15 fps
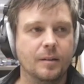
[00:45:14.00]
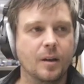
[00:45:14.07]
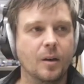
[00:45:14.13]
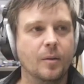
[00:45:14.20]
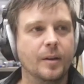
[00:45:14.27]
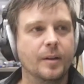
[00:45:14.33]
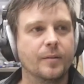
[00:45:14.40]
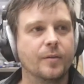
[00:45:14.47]

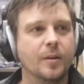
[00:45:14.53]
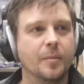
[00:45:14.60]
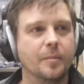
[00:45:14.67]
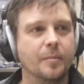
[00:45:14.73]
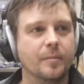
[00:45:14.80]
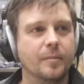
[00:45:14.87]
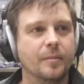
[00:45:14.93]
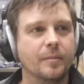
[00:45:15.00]
going
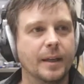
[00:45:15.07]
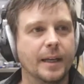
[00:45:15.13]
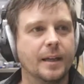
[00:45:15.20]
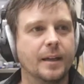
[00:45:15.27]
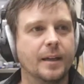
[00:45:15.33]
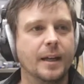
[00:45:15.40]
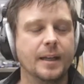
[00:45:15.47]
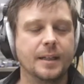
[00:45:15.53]
from
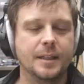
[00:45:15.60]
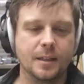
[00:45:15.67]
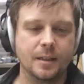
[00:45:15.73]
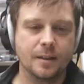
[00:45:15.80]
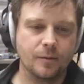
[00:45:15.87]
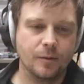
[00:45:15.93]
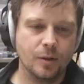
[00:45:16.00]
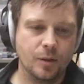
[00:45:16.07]
like an
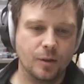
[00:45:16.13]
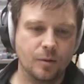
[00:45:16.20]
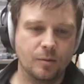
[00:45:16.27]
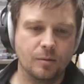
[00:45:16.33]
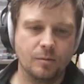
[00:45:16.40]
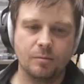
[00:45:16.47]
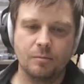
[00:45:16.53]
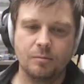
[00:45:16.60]
idea of a
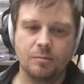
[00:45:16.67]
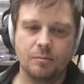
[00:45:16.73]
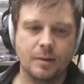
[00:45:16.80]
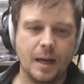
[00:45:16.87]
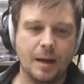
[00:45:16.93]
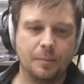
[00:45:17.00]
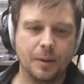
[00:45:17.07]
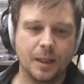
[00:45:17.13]
new
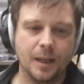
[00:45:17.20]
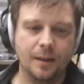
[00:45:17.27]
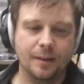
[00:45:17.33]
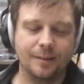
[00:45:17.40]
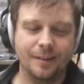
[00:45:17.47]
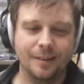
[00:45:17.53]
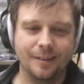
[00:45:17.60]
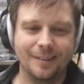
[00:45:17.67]

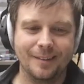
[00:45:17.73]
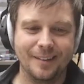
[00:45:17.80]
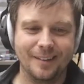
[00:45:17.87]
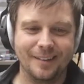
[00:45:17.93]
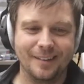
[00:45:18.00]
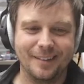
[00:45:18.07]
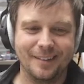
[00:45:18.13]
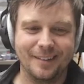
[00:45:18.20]
application
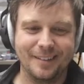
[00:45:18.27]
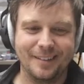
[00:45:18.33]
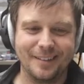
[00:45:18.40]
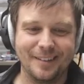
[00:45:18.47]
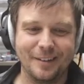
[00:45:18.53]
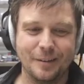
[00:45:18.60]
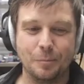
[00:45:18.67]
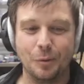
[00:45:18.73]
to
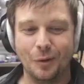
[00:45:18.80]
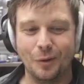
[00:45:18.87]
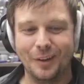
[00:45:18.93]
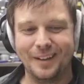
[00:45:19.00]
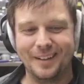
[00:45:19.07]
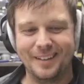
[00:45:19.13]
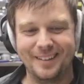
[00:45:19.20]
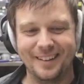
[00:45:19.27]
to
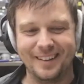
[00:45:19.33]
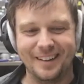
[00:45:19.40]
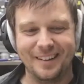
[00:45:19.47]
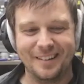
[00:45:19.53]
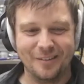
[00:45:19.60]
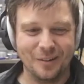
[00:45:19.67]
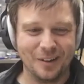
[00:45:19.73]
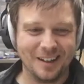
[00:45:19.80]
deployed
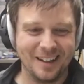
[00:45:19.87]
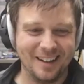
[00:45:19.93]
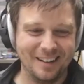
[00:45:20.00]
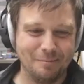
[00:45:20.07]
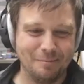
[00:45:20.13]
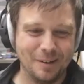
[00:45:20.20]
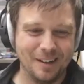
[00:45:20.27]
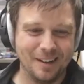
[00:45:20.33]
working
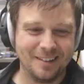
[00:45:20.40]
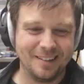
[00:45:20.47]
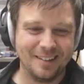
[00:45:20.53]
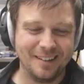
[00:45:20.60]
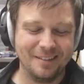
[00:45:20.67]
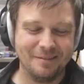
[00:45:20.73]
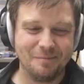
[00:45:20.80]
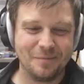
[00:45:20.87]
in
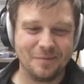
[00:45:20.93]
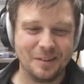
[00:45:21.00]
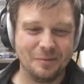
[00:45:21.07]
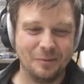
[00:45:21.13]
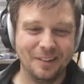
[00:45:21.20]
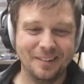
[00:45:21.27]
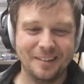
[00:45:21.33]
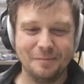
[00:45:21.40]
production
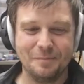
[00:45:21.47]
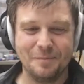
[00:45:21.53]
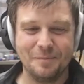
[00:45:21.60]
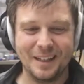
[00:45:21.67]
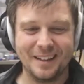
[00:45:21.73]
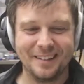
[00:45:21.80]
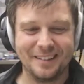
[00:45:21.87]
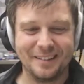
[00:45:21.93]
what's the
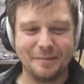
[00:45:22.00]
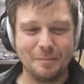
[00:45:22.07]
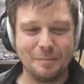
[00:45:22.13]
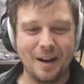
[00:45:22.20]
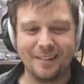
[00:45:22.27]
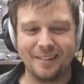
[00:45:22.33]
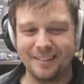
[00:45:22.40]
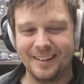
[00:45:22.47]
biggest
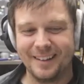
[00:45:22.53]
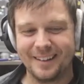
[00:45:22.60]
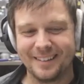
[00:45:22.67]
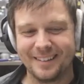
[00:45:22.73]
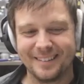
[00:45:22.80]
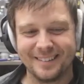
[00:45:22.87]
bottleneck